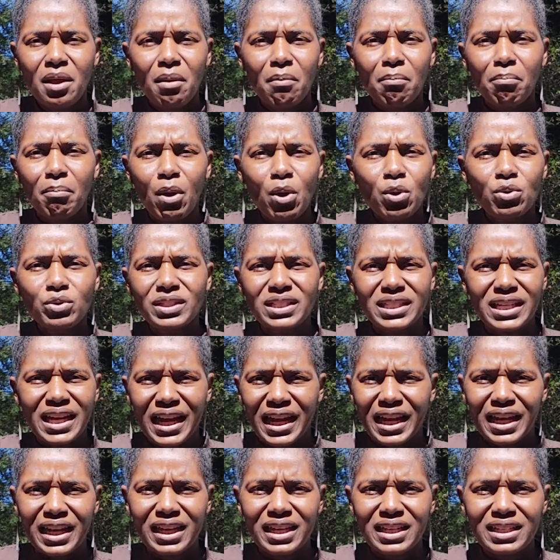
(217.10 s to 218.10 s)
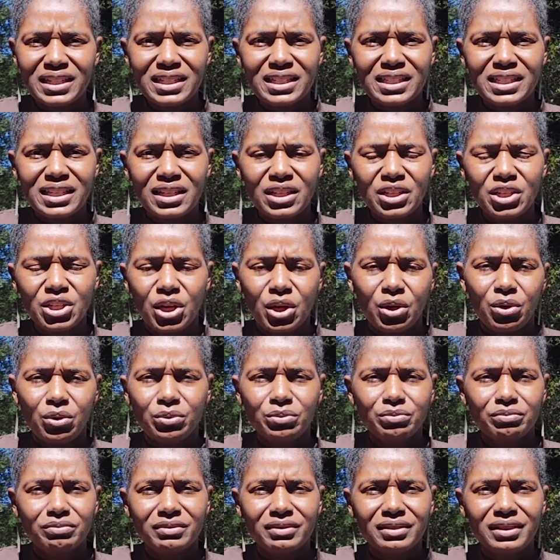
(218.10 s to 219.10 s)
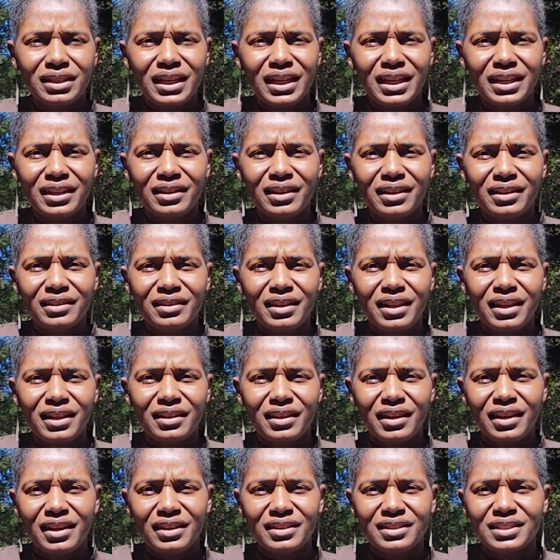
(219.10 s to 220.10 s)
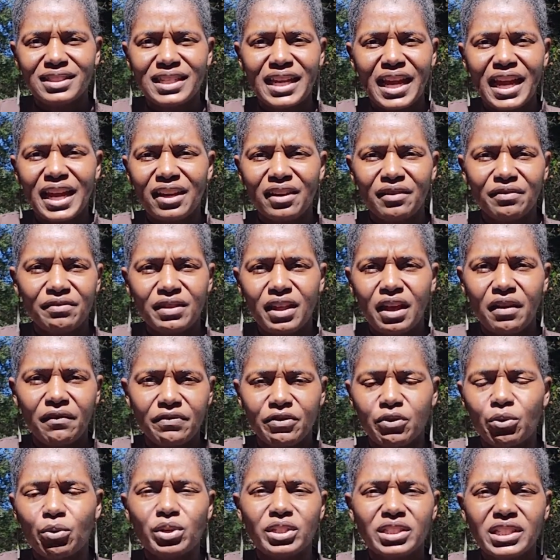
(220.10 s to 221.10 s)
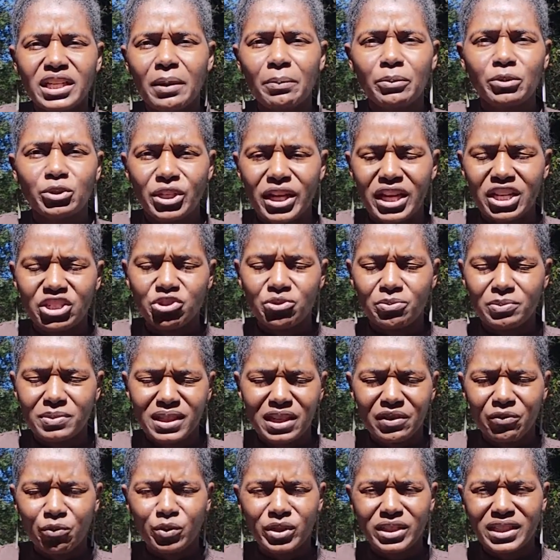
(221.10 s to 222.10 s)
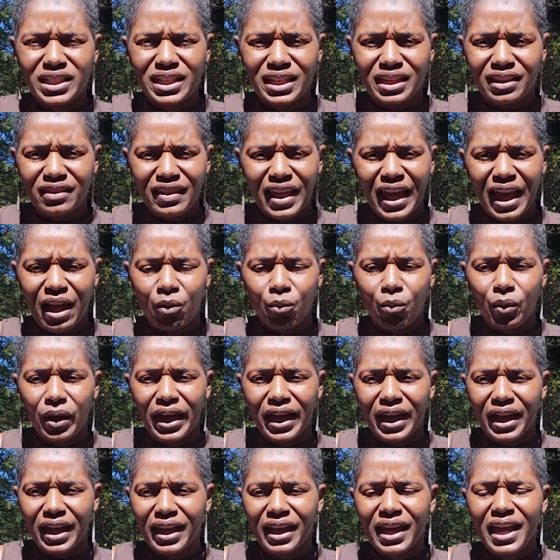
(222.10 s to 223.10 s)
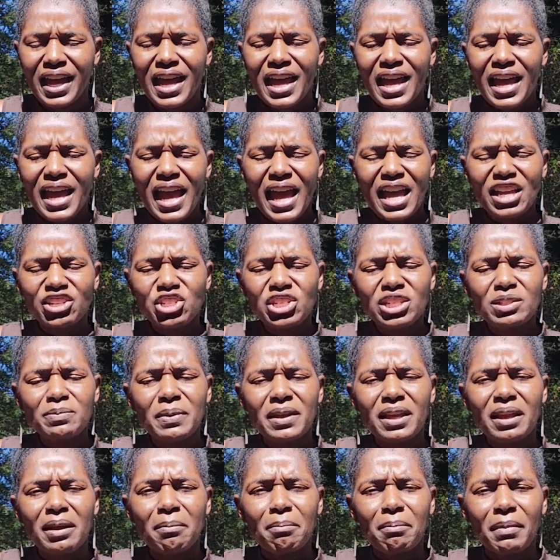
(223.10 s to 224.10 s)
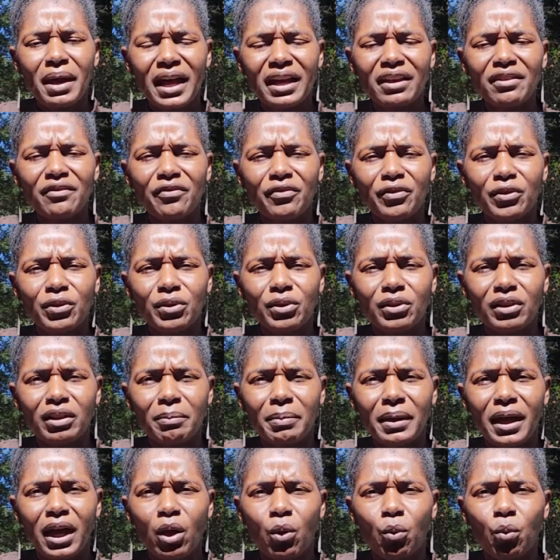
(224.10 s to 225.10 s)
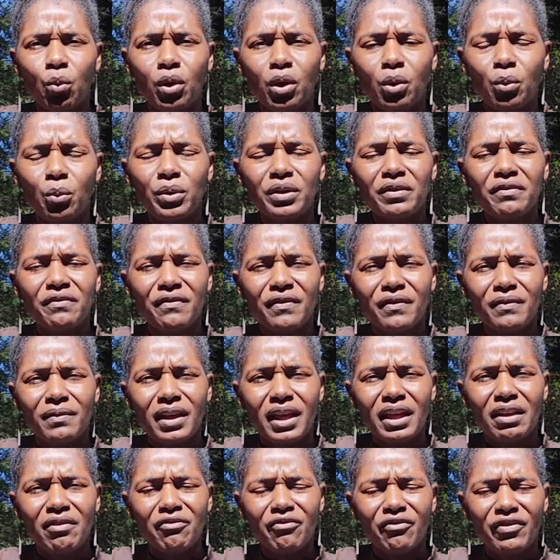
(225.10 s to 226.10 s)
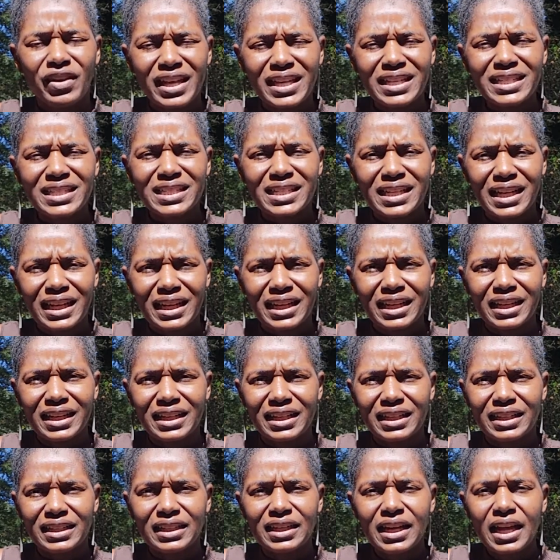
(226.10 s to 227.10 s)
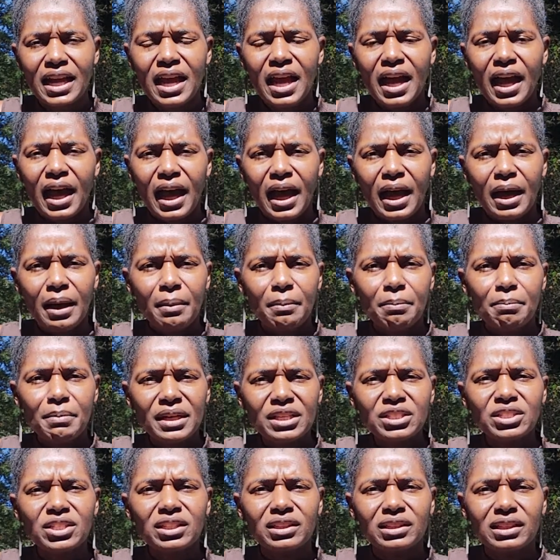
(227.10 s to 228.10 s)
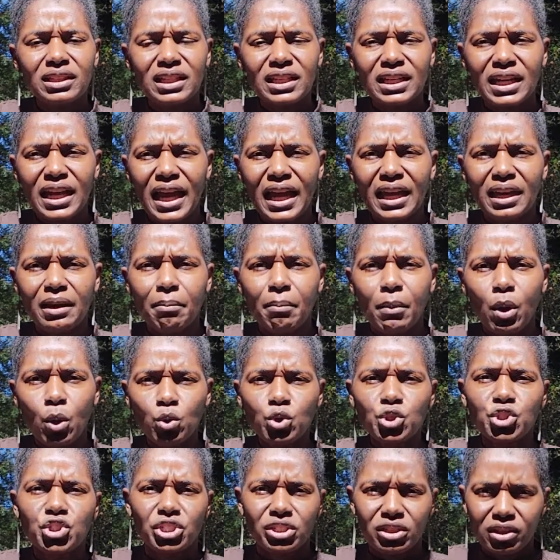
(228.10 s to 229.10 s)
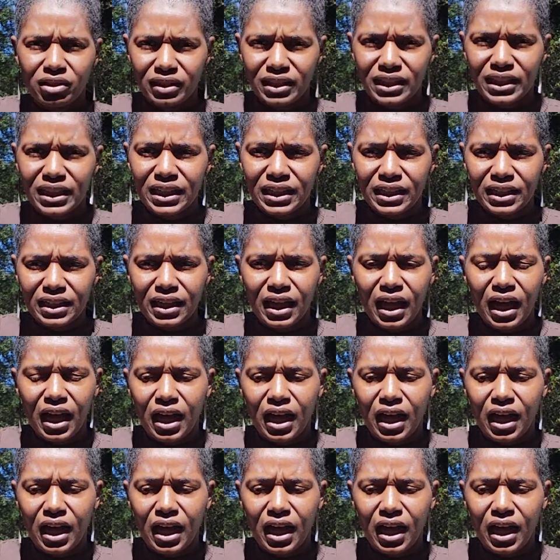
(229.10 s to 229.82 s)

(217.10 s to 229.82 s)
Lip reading: most days in a state of throwing temper tantrums if we did it that way. And just being mindful about what we invest in mentally and emotionally,